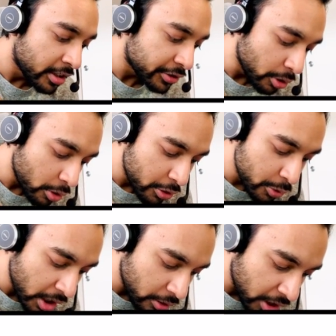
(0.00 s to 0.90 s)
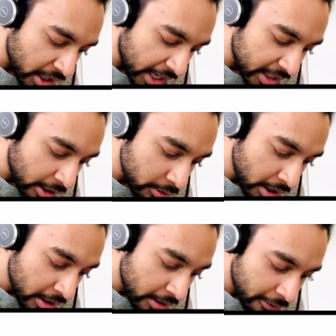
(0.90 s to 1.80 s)
So you are gonna write down
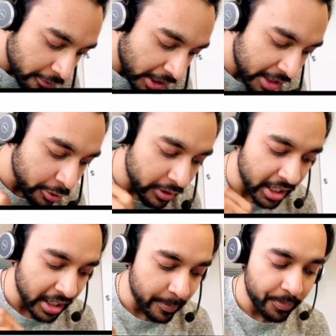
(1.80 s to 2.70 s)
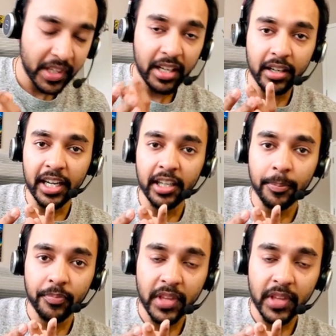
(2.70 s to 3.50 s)
5 over here, right?